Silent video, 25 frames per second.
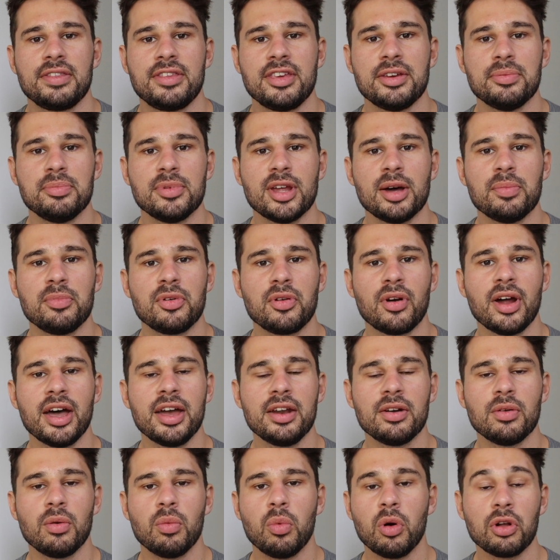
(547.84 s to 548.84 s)
Tip number
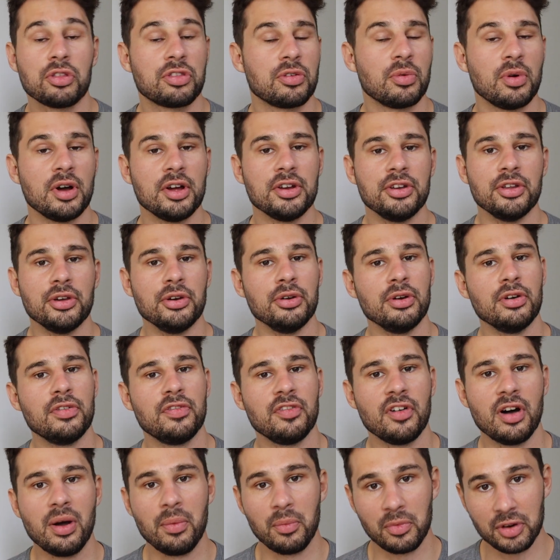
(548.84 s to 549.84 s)
8, what do I do
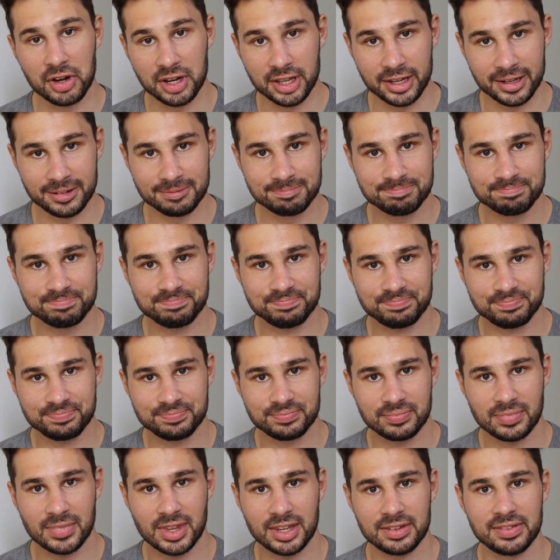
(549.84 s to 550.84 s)
if I'm winning?
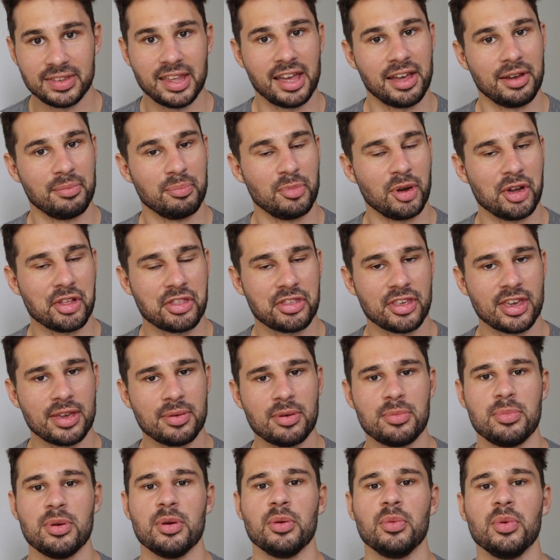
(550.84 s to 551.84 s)
Now, it might seem
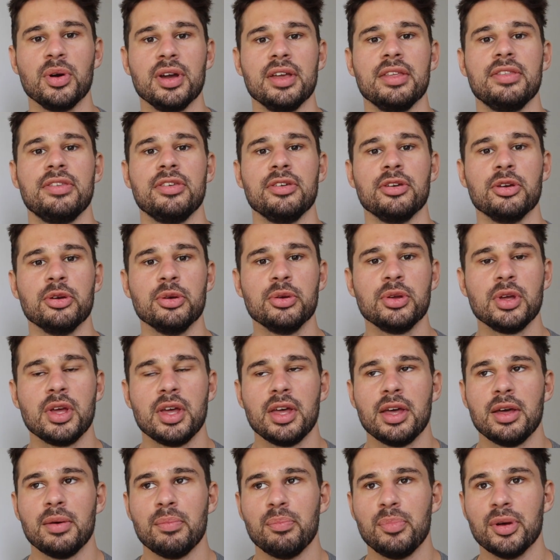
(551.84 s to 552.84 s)
a bit weird to you,
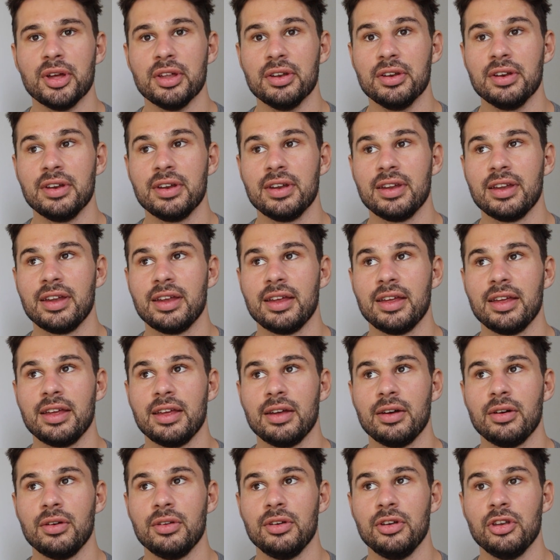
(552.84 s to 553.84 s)
but
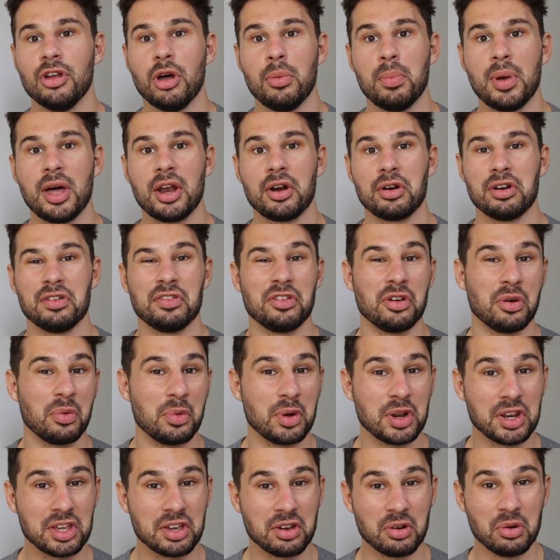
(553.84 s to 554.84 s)
no matter if you're
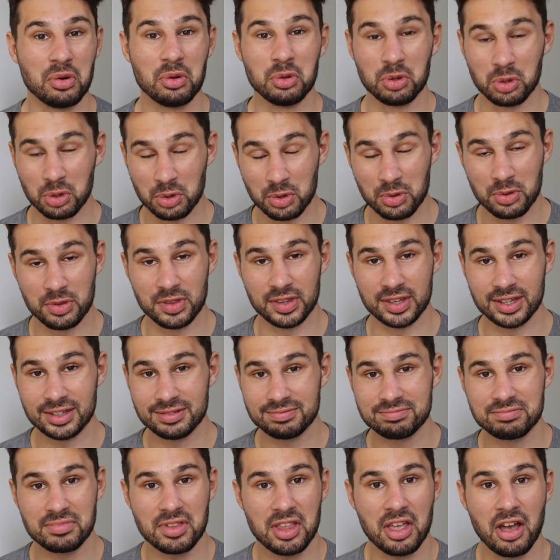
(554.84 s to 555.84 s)
winning or
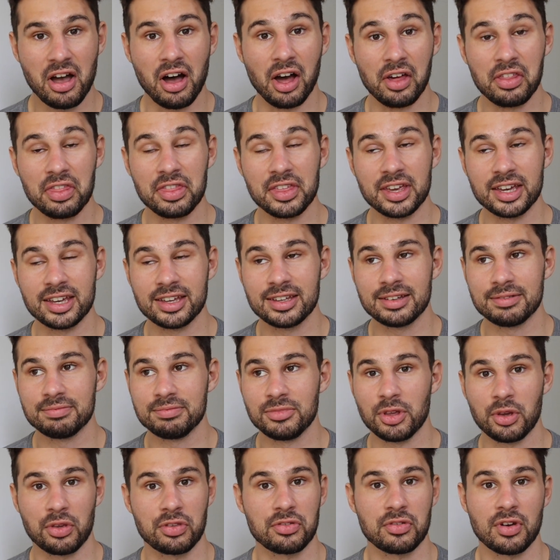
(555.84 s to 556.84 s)
losing, I think
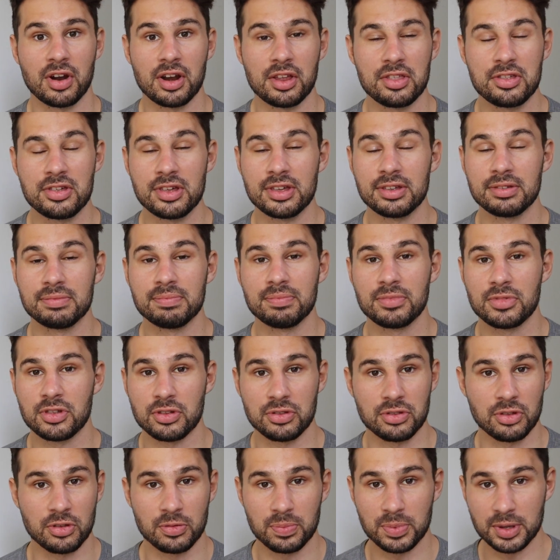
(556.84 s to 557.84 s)
your strategy
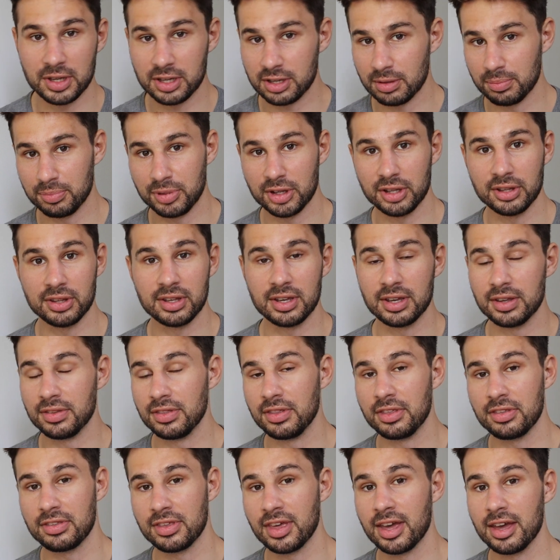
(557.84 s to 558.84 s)
should just be completely
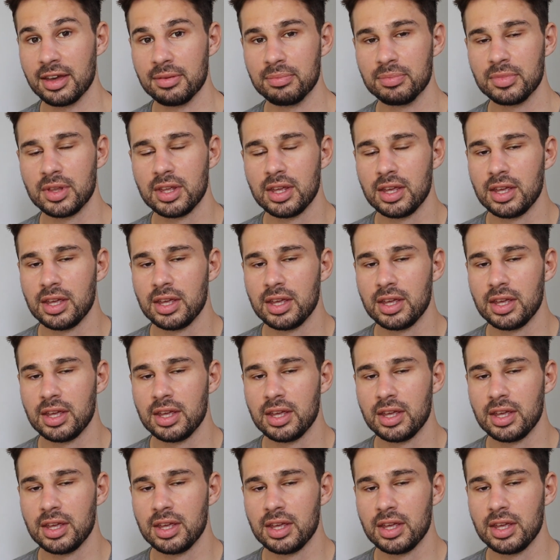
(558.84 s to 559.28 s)
the same.